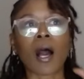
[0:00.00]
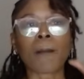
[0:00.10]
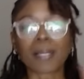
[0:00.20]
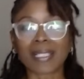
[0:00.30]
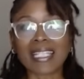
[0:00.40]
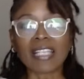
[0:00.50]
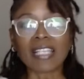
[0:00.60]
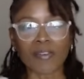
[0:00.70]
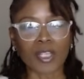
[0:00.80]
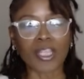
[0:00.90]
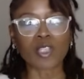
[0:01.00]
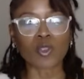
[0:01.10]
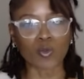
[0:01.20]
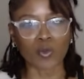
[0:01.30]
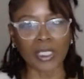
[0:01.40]
believe everything
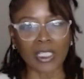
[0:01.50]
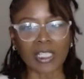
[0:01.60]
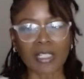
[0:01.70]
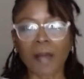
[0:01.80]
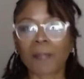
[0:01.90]
you read,